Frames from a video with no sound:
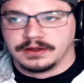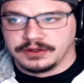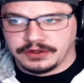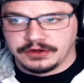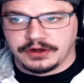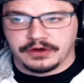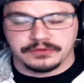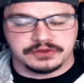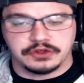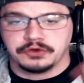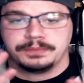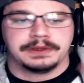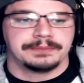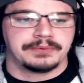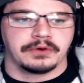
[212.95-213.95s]

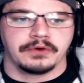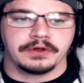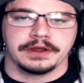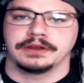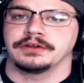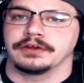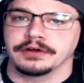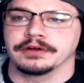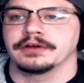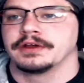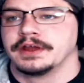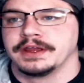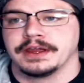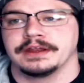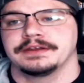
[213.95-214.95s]
2 people in your
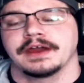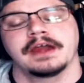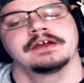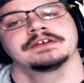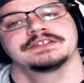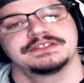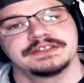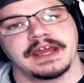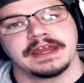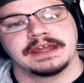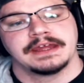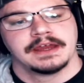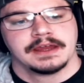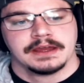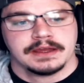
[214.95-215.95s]
entire
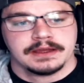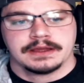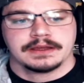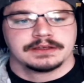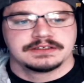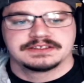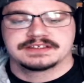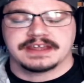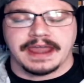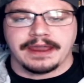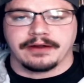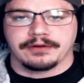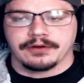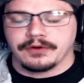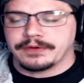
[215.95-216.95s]
state
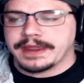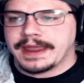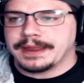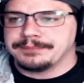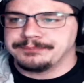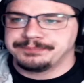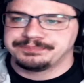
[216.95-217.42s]
scare, okay?